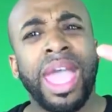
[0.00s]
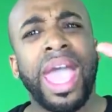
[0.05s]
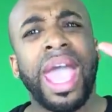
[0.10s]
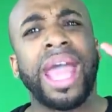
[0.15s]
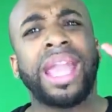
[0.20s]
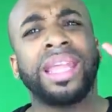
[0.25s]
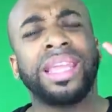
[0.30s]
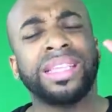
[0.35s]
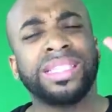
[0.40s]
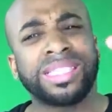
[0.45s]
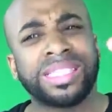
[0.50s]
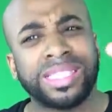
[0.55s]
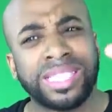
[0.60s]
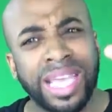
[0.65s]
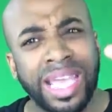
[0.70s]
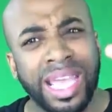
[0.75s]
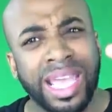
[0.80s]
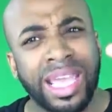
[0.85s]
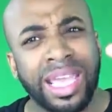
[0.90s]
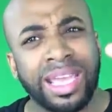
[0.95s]
And he
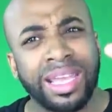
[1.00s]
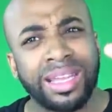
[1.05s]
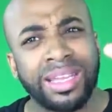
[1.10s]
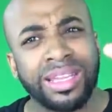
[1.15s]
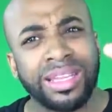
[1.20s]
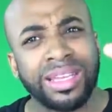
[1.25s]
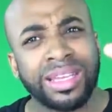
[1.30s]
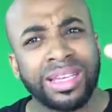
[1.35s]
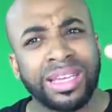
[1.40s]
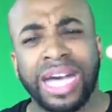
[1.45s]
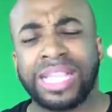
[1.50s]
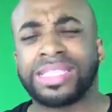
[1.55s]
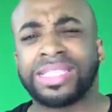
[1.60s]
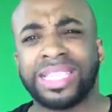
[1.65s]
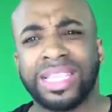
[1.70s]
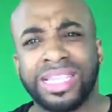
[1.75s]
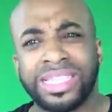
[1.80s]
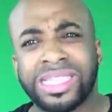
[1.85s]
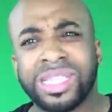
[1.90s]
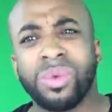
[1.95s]
said, God
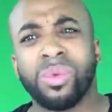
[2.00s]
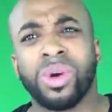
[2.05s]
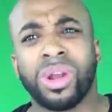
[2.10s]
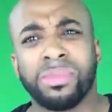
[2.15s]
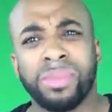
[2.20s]
said this in one